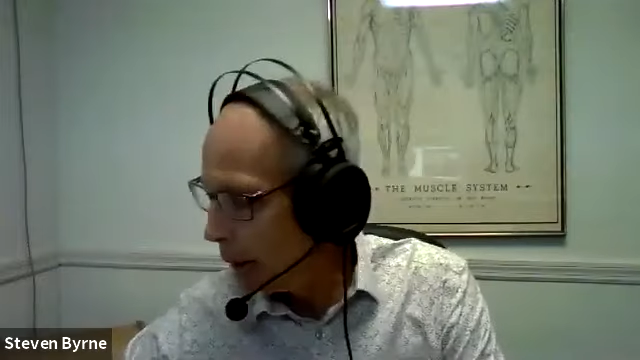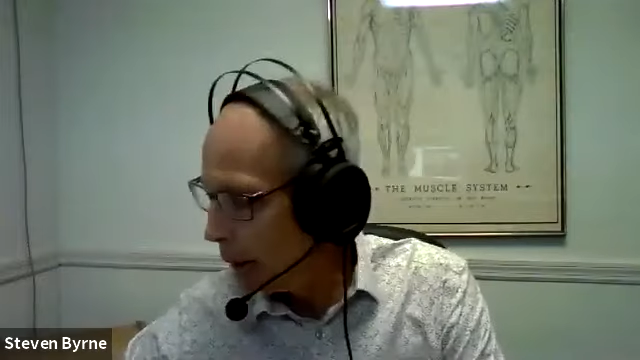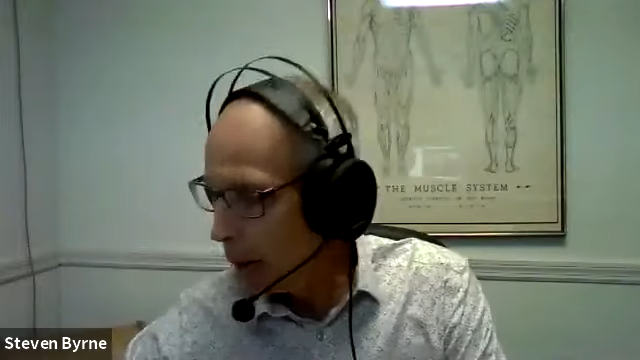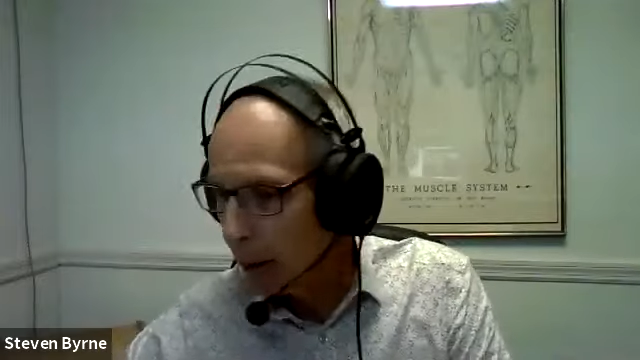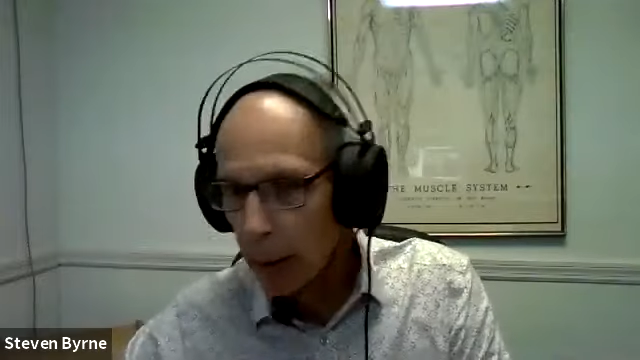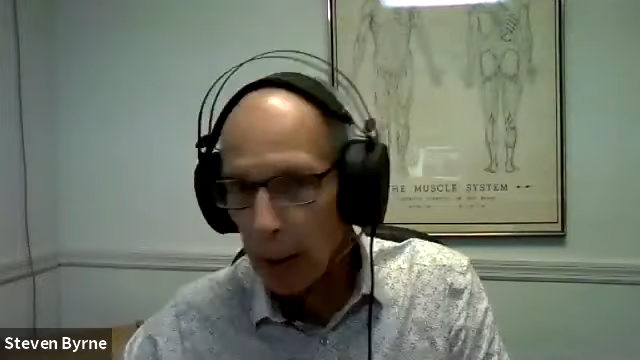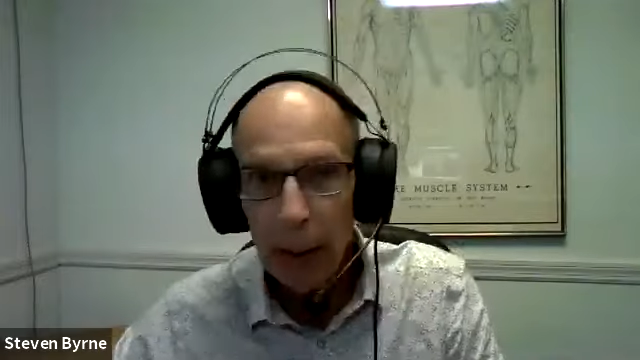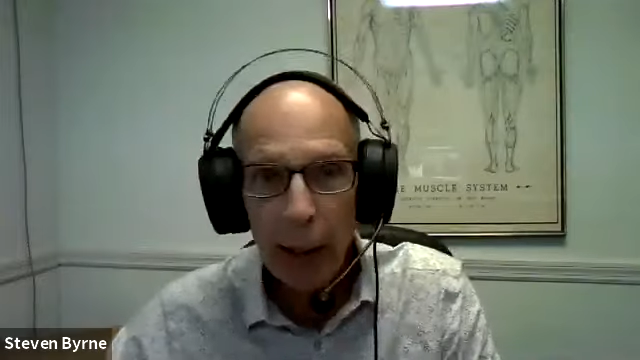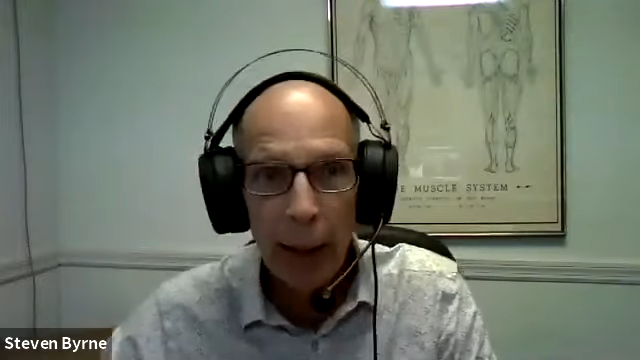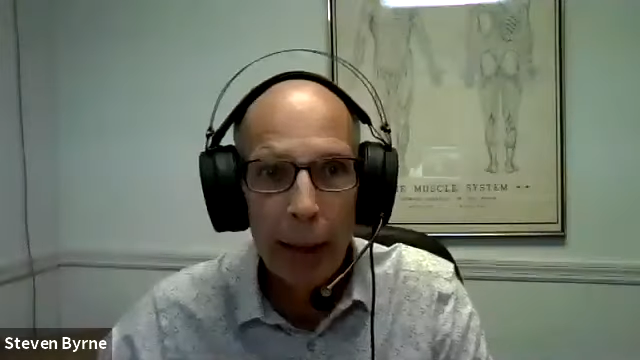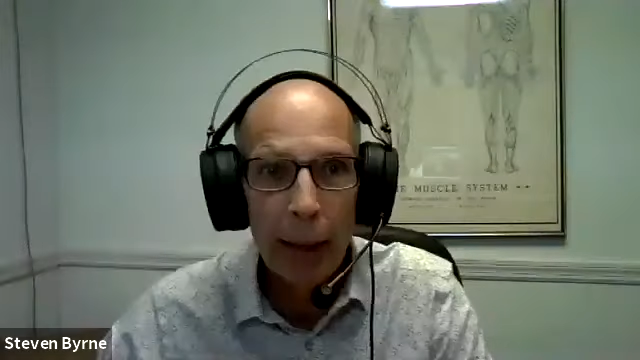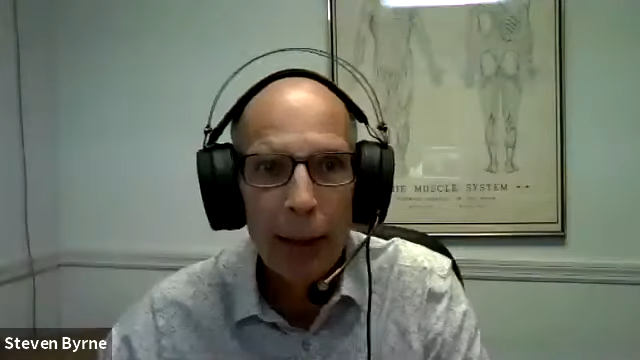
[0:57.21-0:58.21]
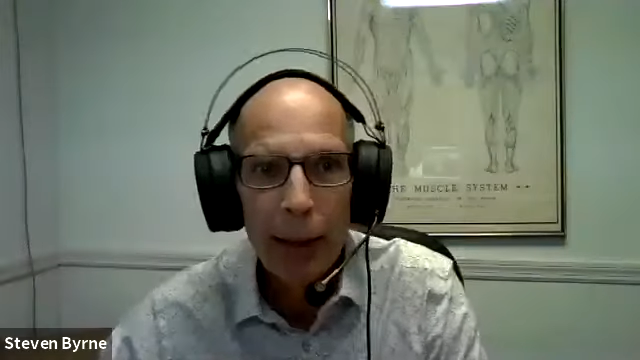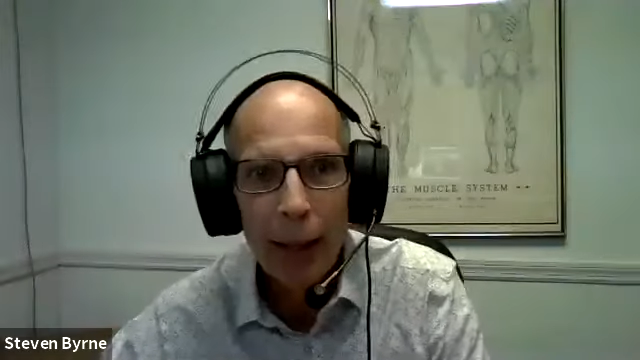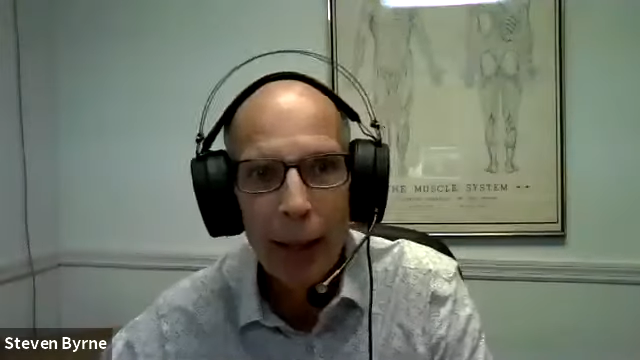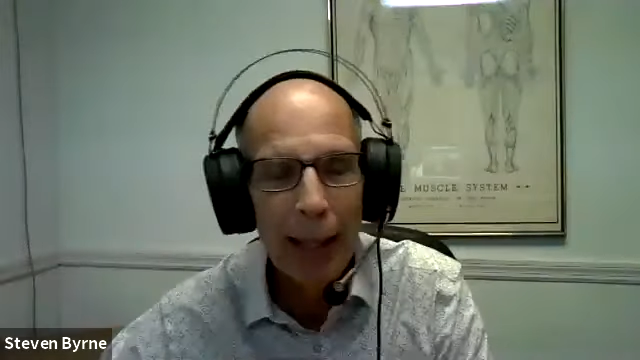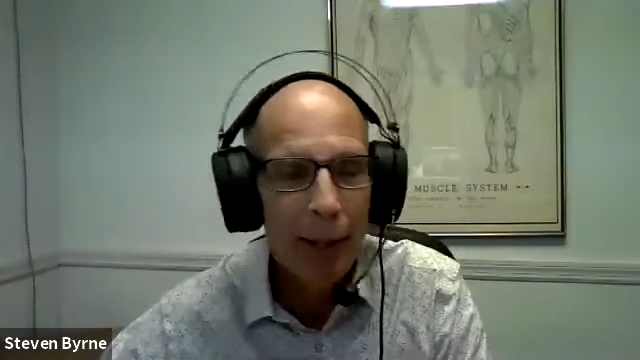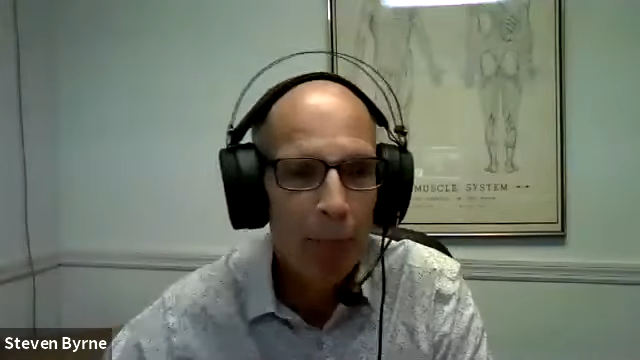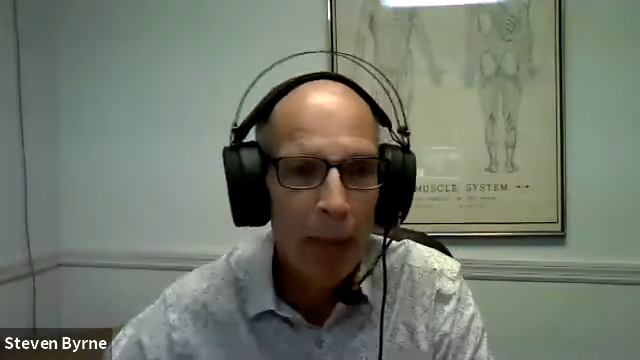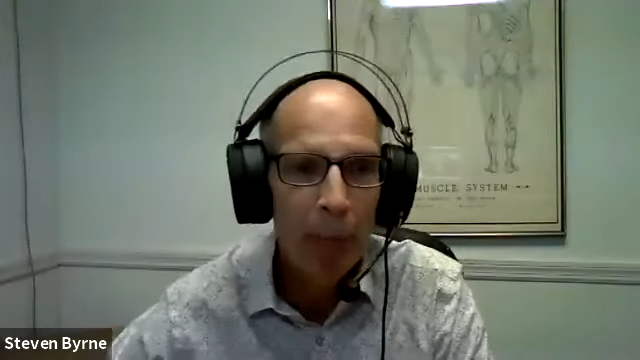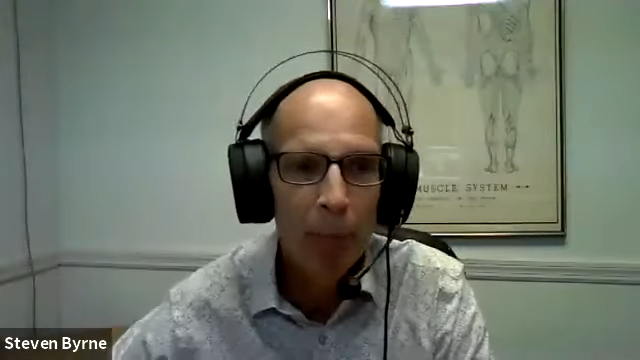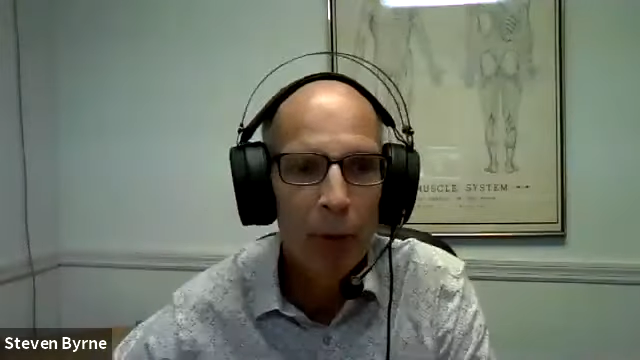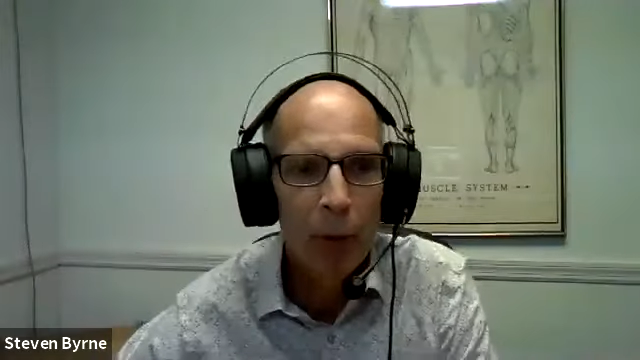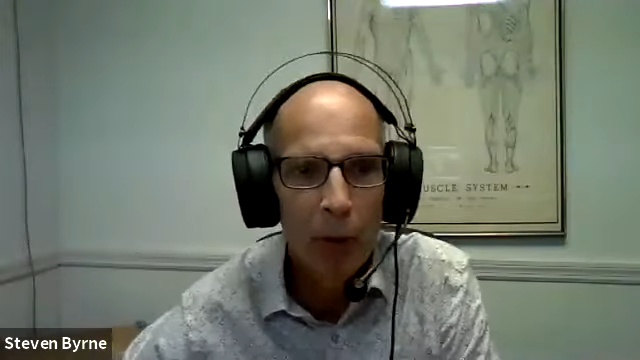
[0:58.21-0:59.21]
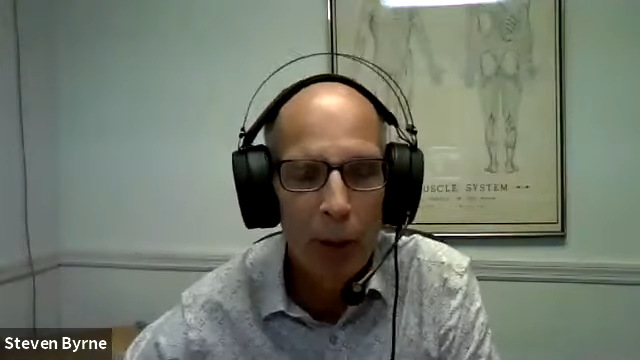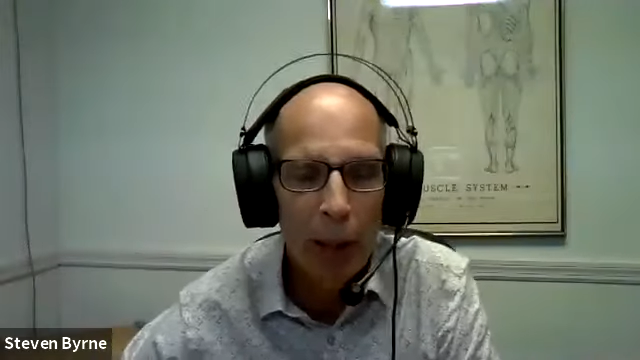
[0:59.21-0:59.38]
and I think I had people